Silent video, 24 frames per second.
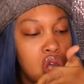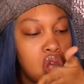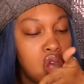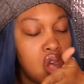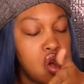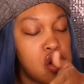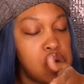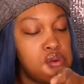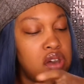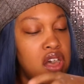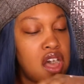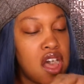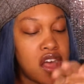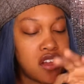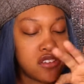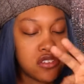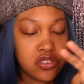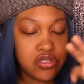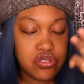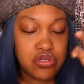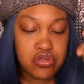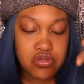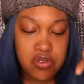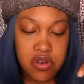Oh my god,
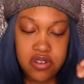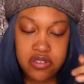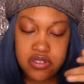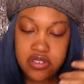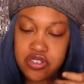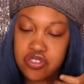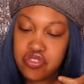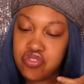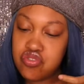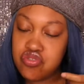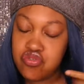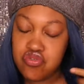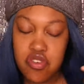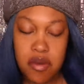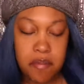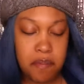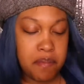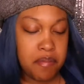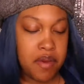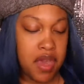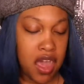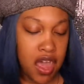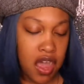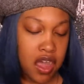this sauce is
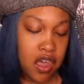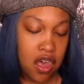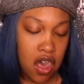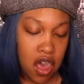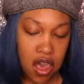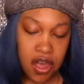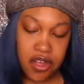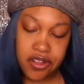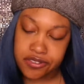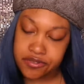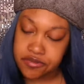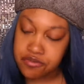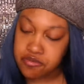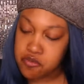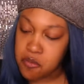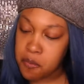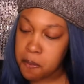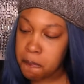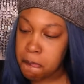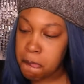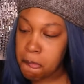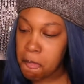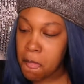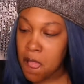dripping. I
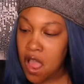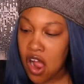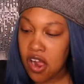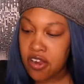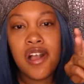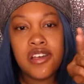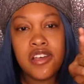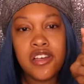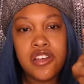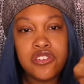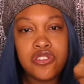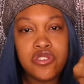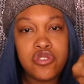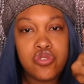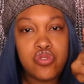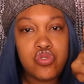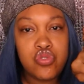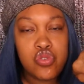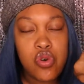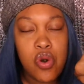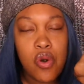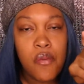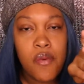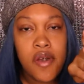get in the
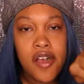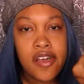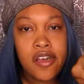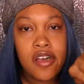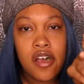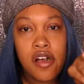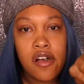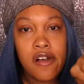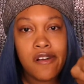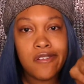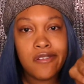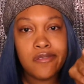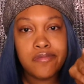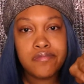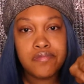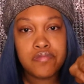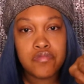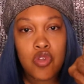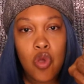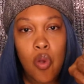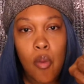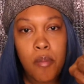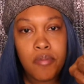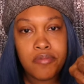doorway of
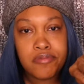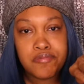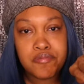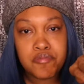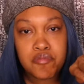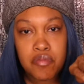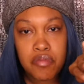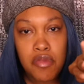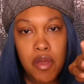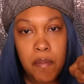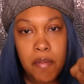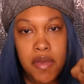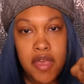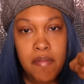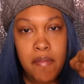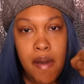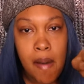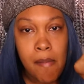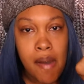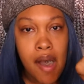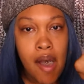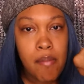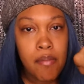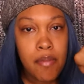me, my
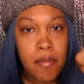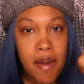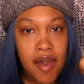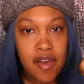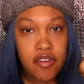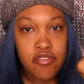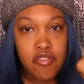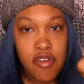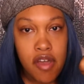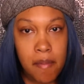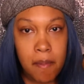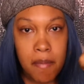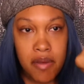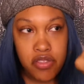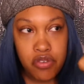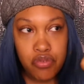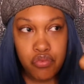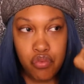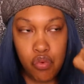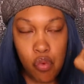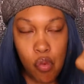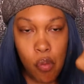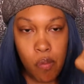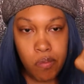mom, and my grandmother's
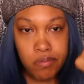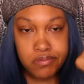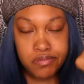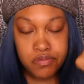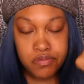room.